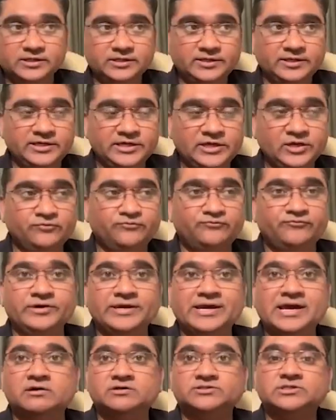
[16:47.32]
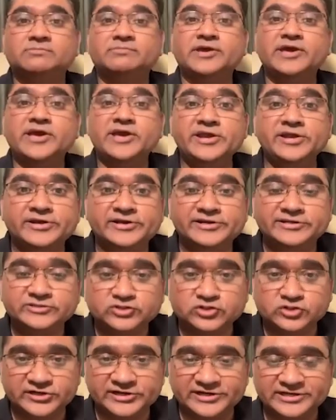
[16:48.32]
If we have some
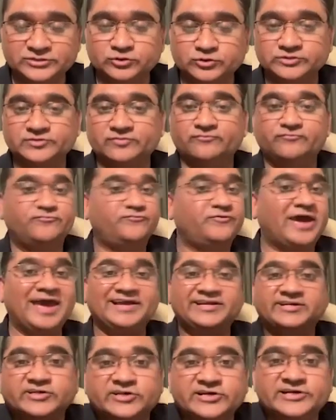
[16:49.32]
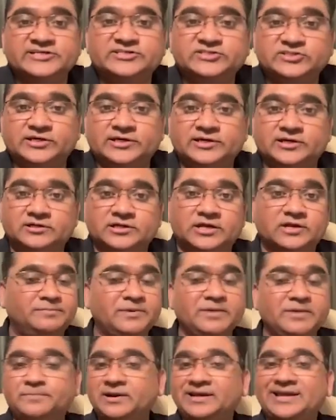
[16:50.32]
industries or some factories here, then
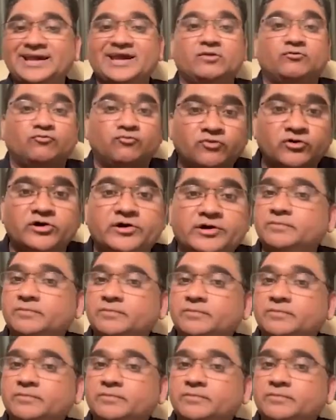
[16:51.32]
people can work,